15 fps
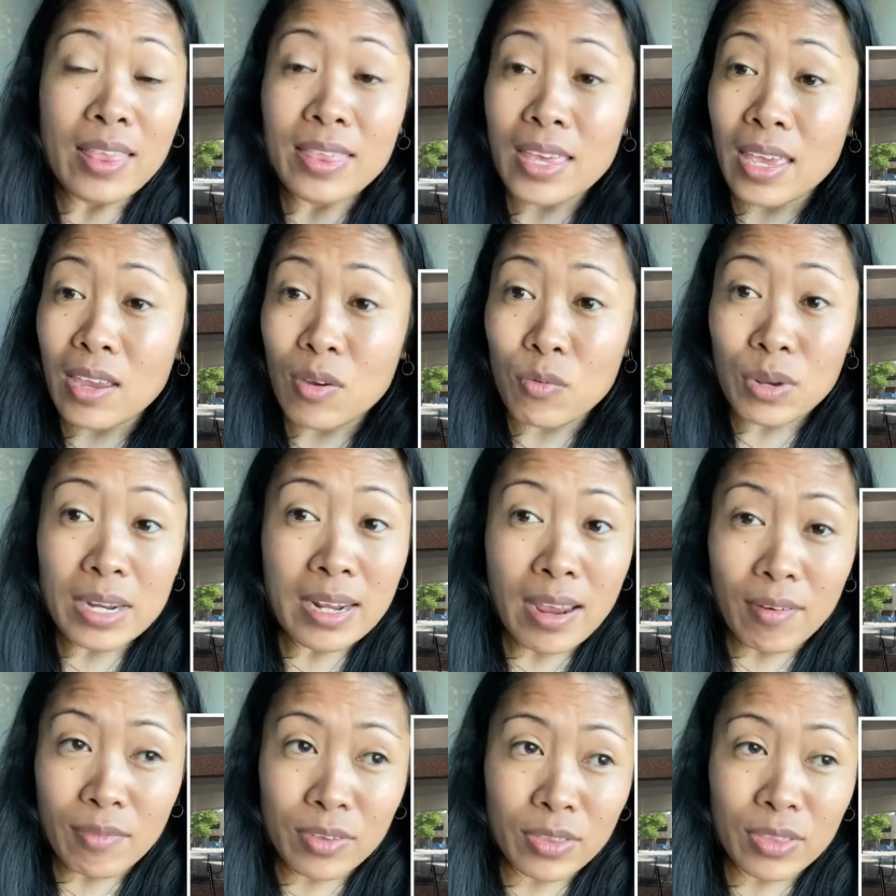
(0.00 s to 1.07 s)
they read
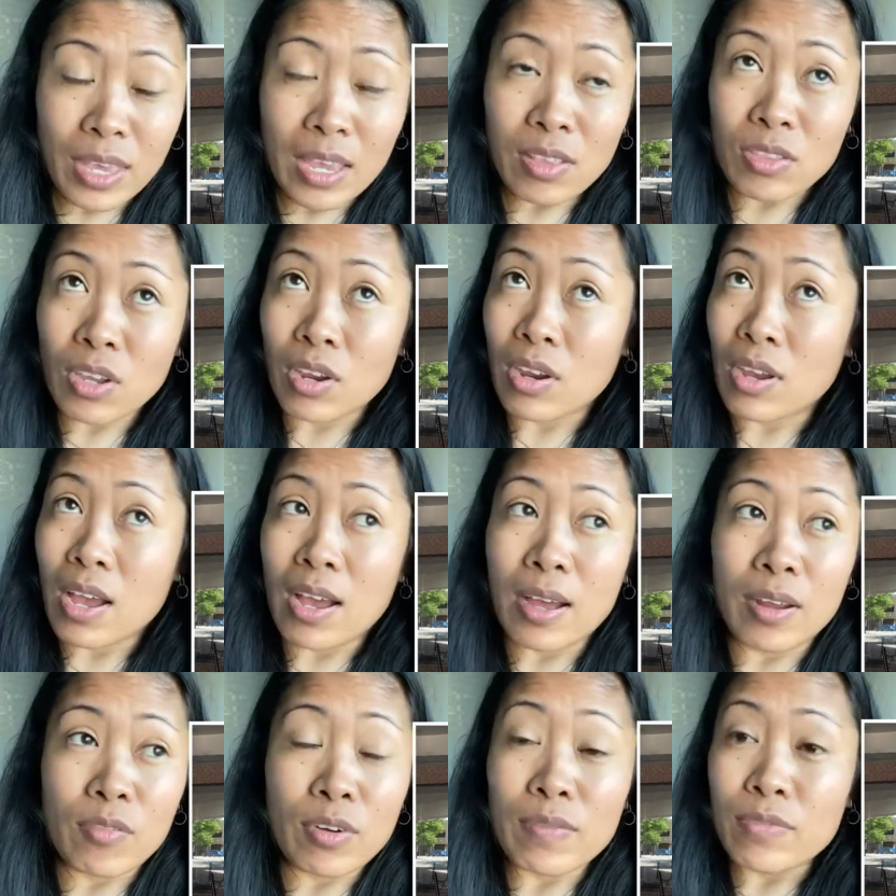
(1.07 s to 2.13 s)
everything, they
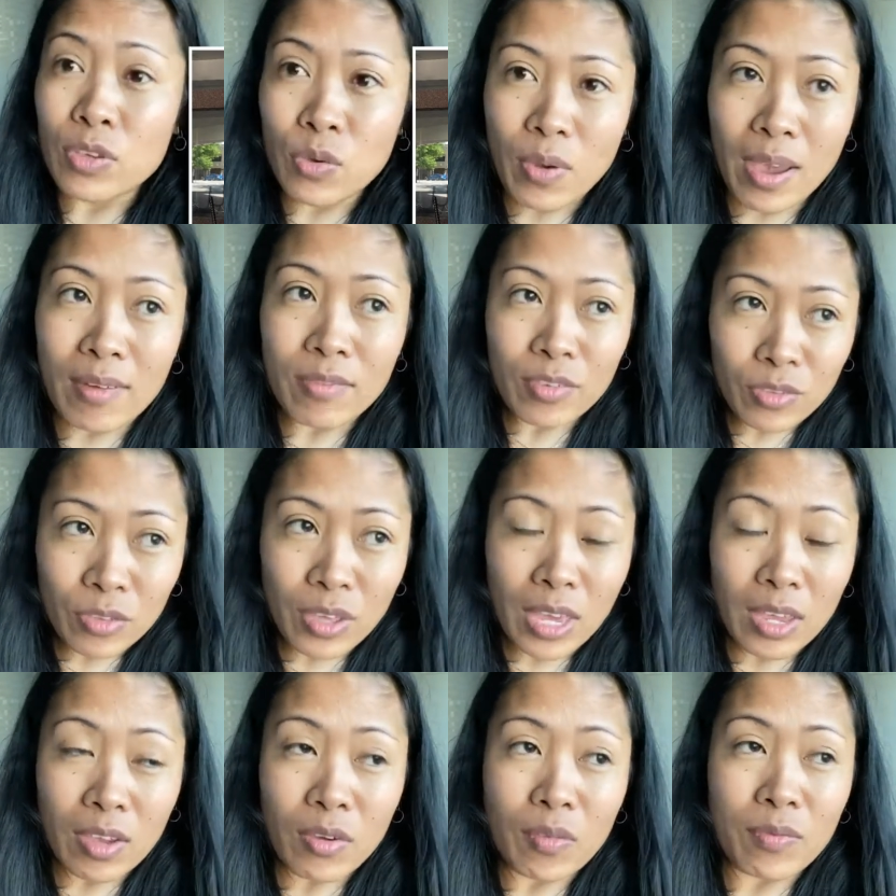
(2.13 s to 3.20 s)
review
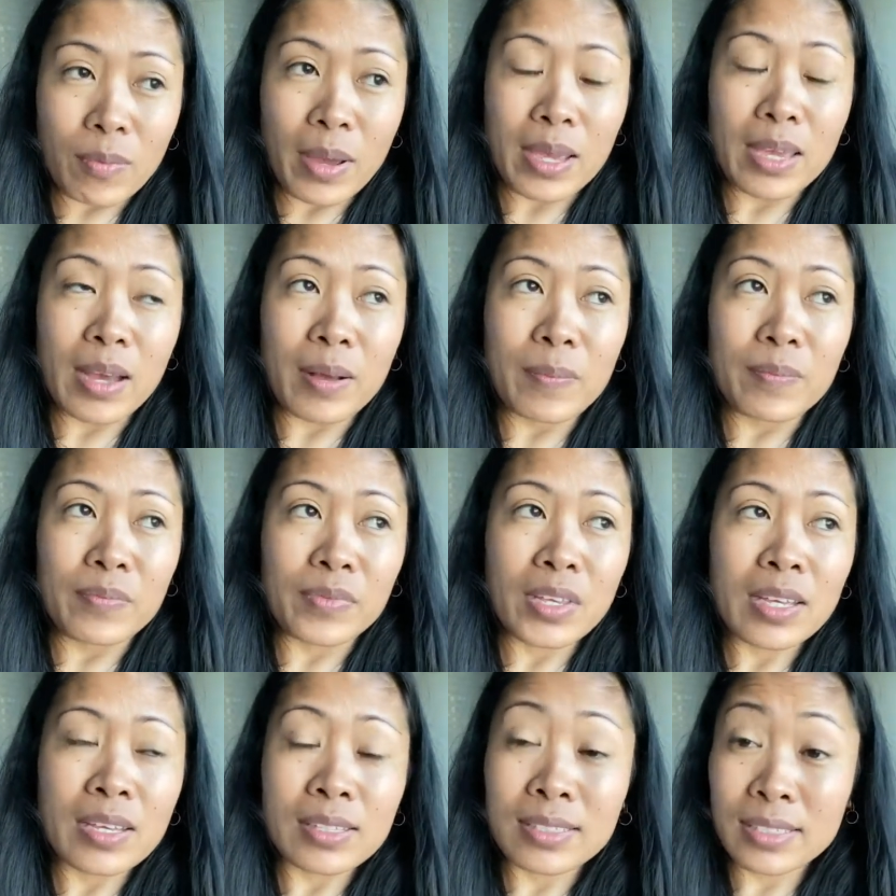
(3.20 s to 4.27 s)
everything of my
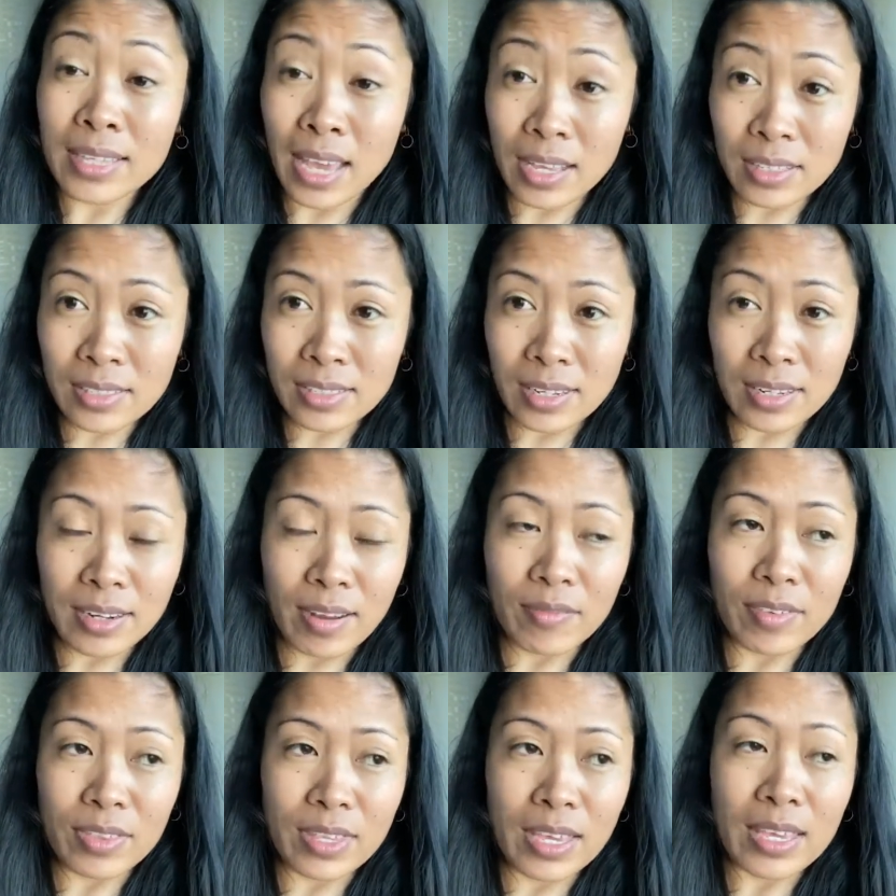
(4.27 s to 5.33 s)
test and
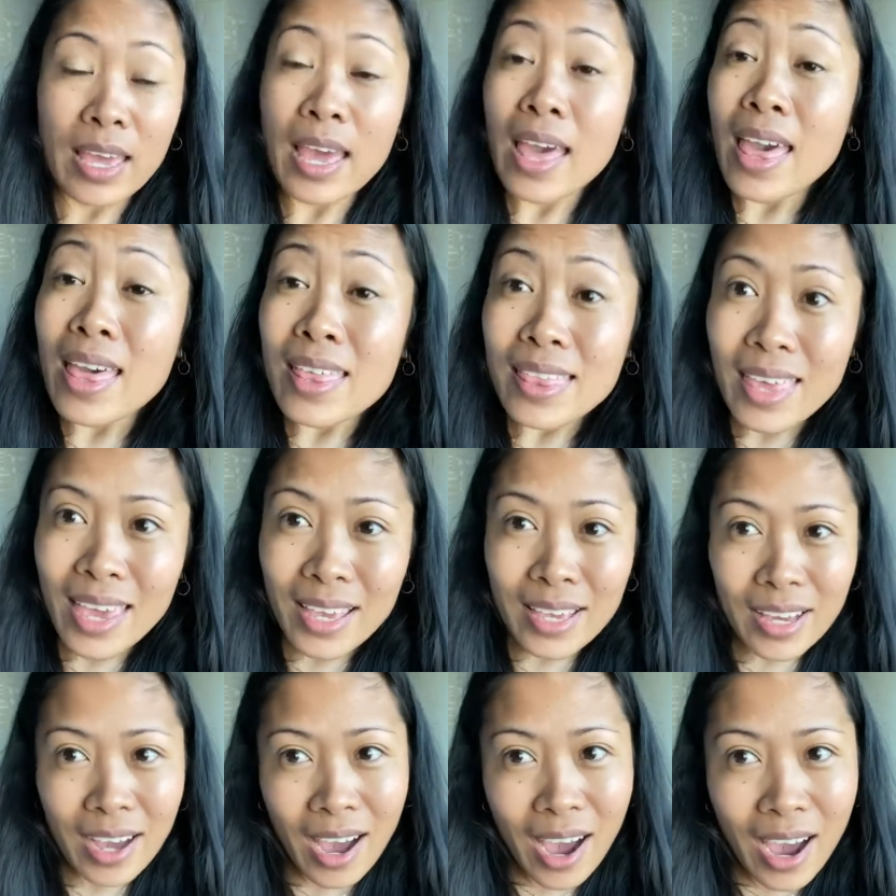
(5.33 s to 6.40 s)
everything.
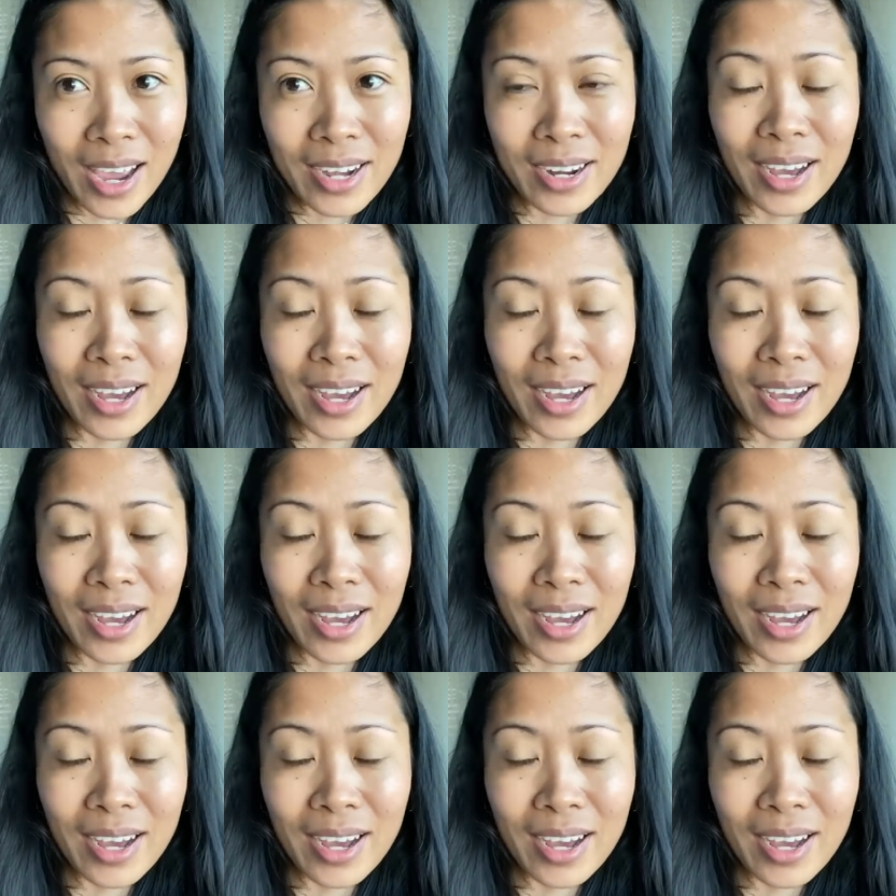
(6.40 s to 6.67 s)
Thank God